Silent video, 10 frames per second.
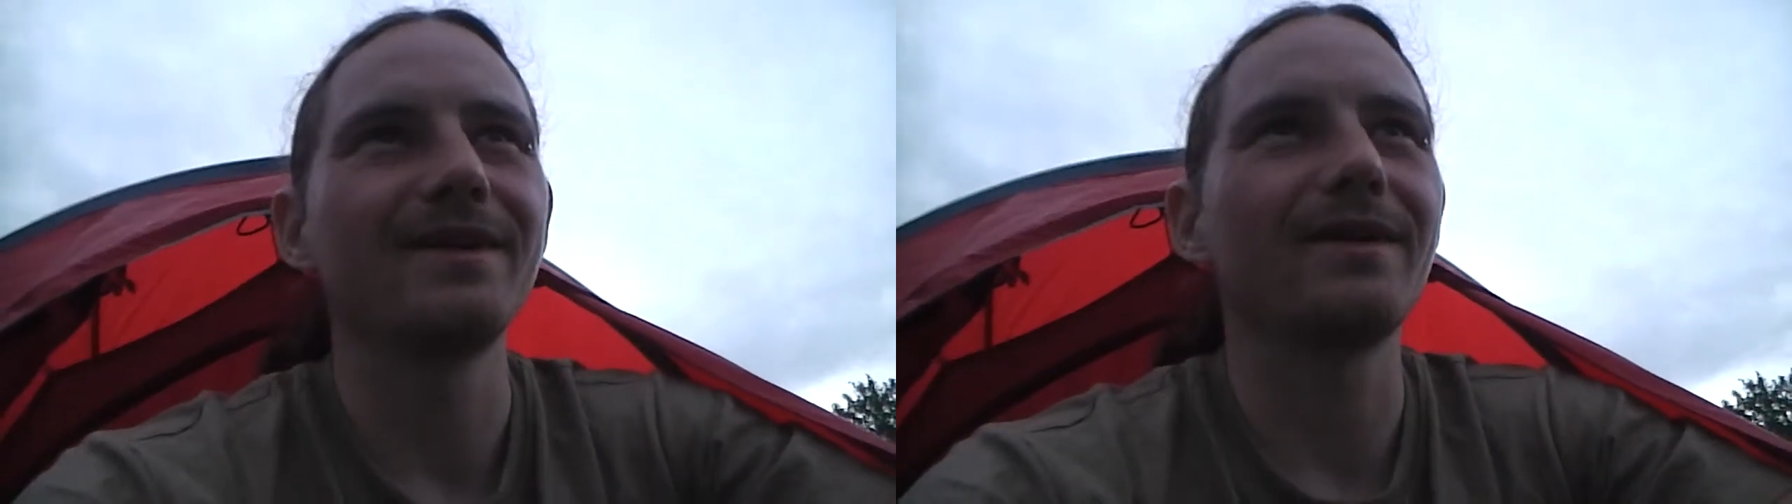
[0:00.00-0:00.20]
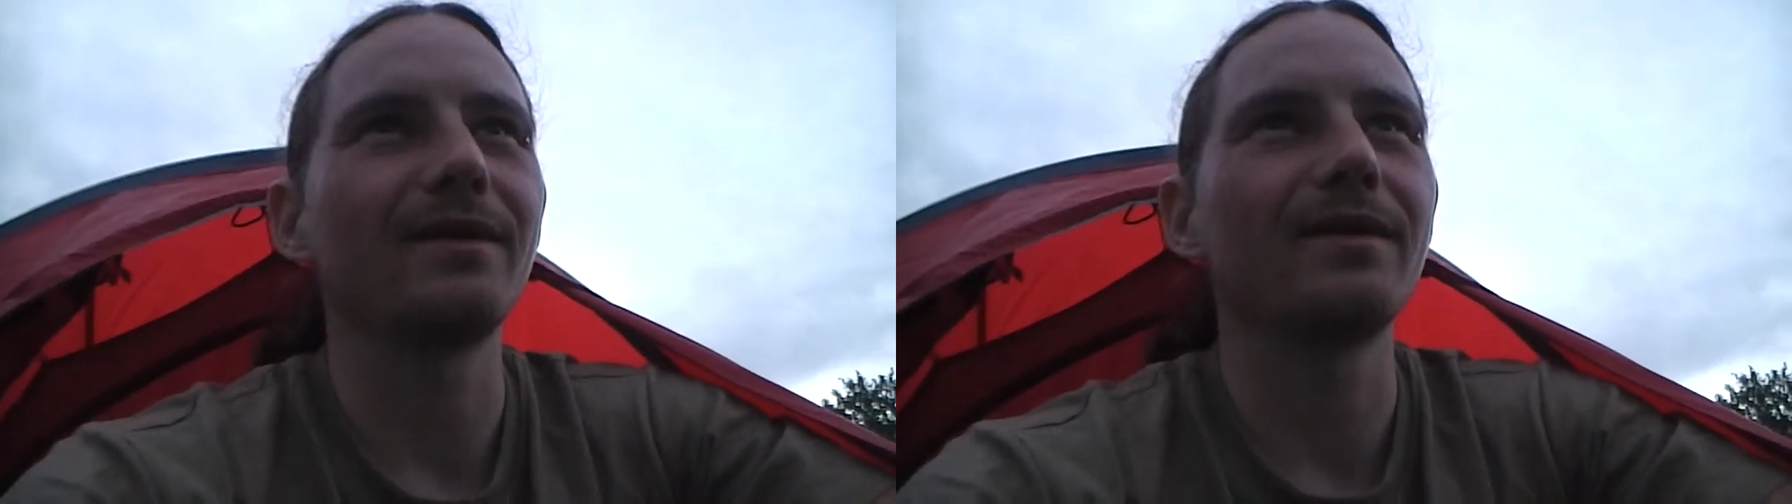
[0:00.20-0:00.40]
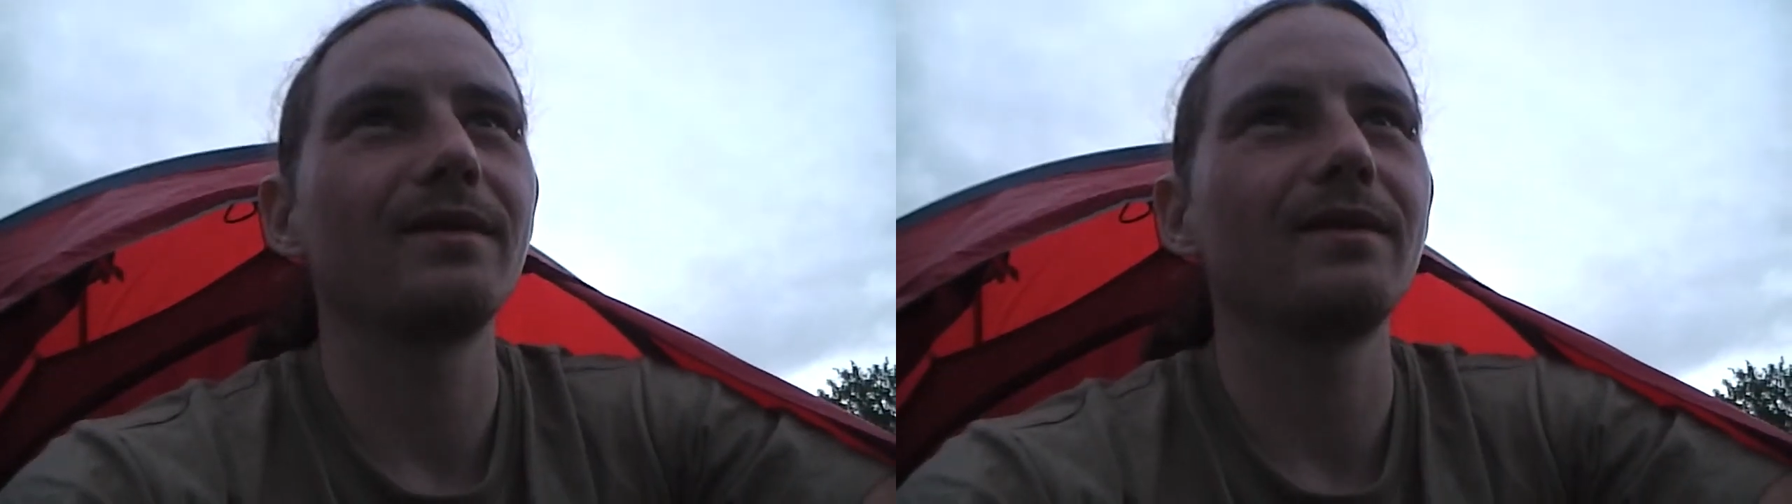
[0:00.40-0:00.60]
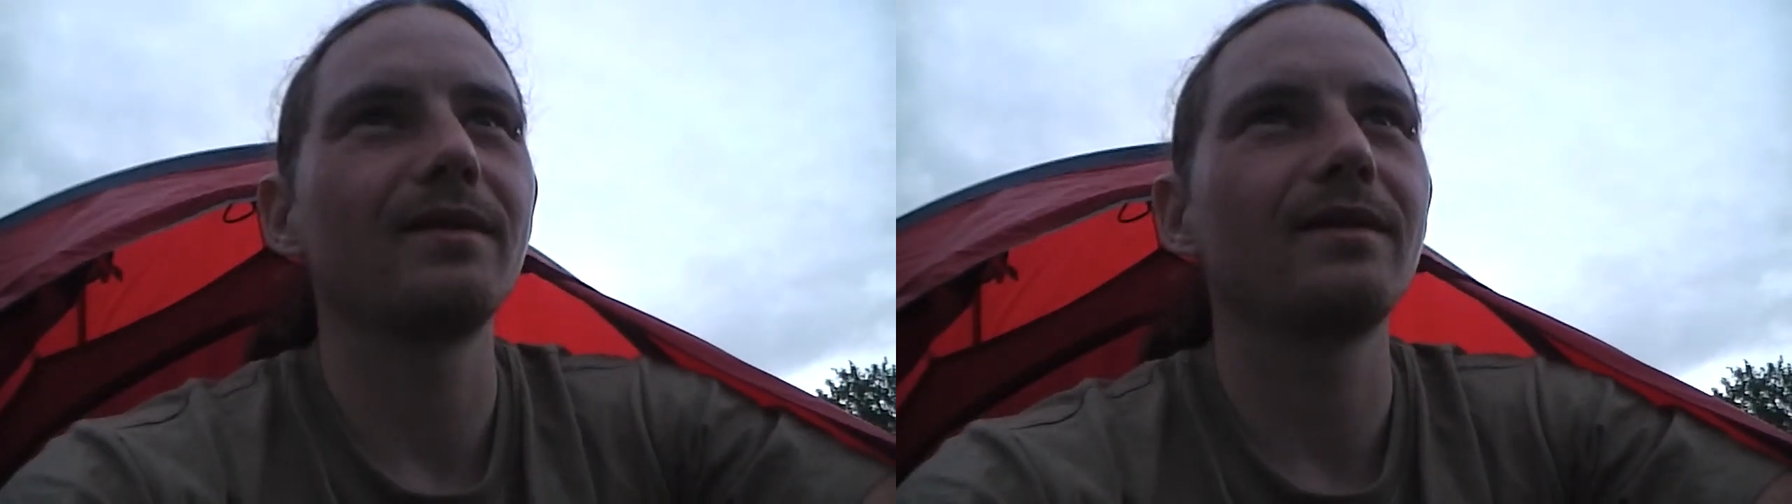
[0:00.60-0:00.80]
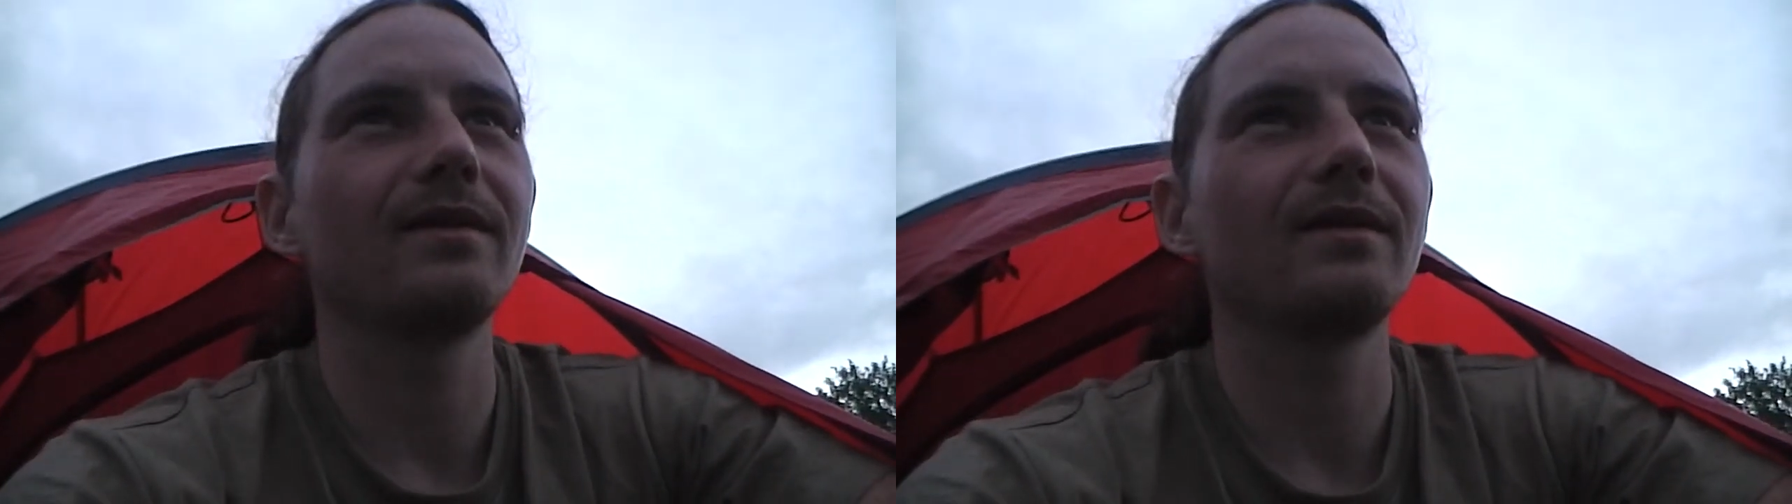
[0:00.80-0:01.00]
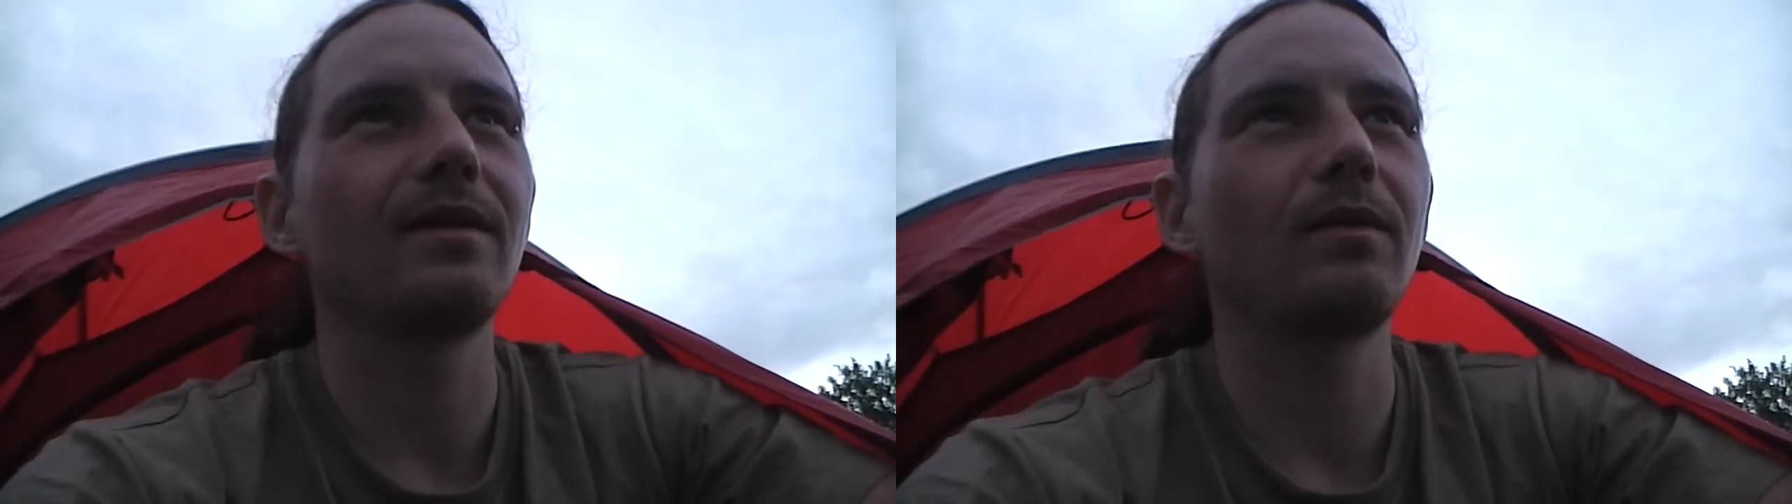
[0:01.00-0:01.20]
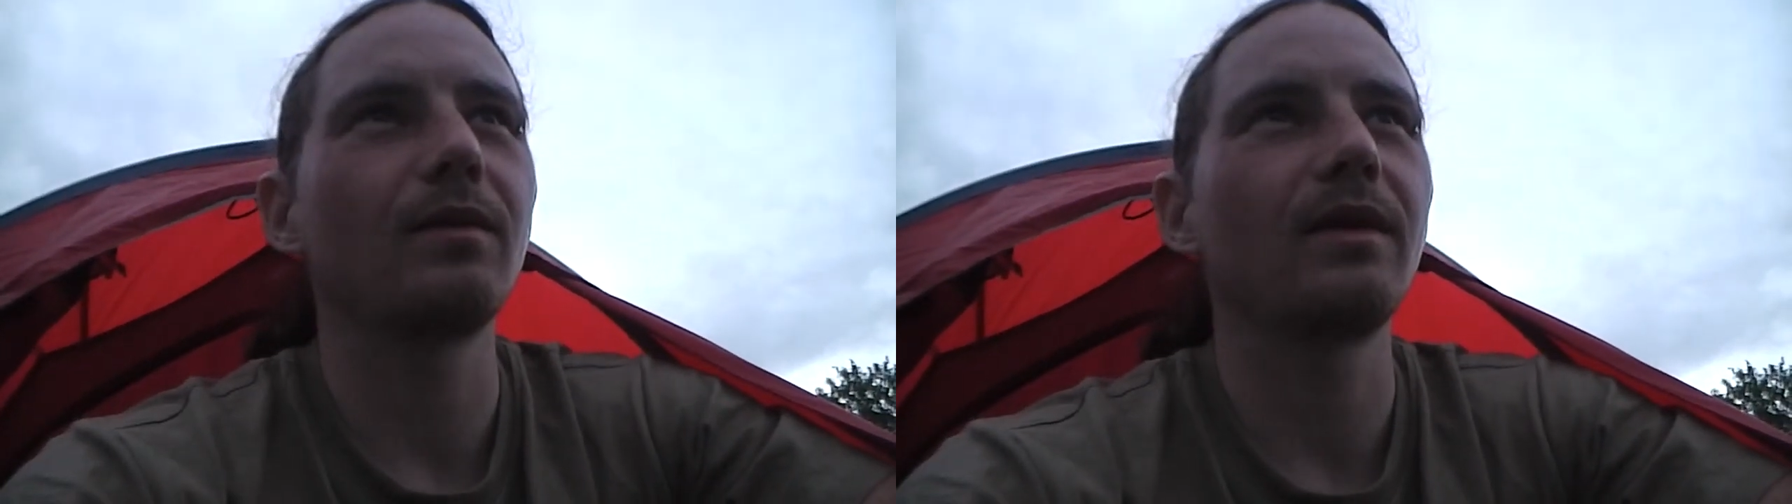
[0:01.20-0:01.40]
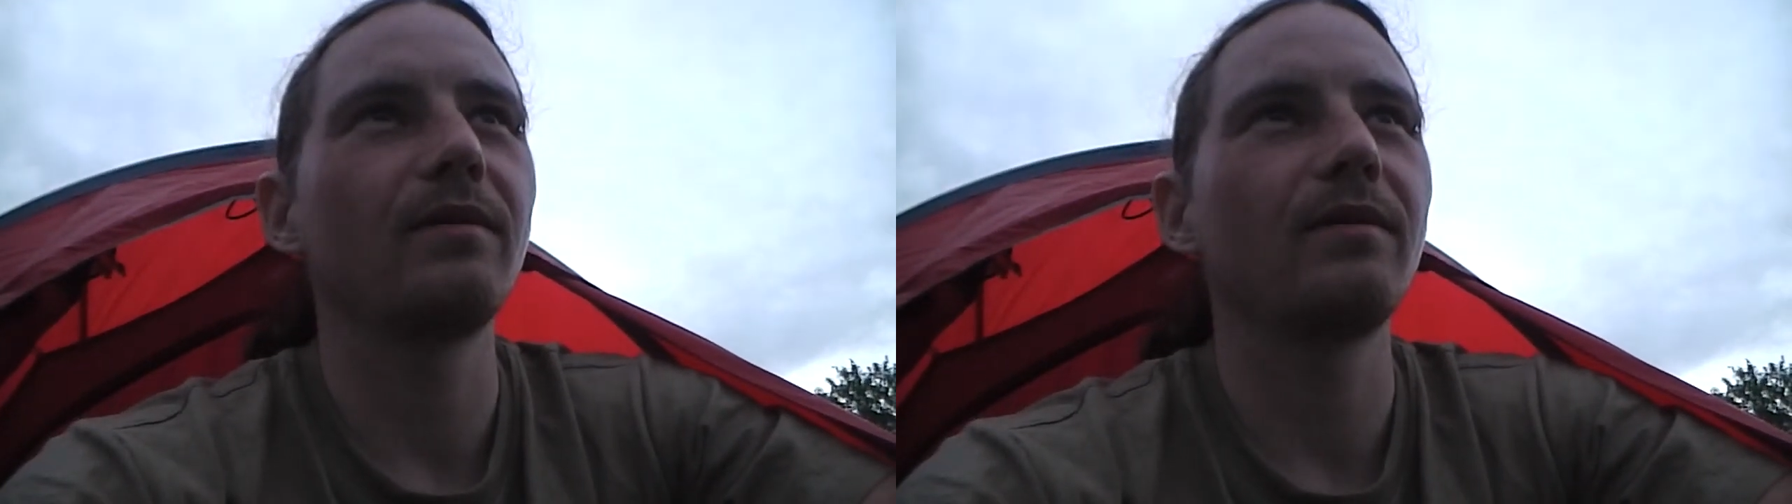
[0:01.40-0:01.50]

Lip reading: You know, and I wouldn't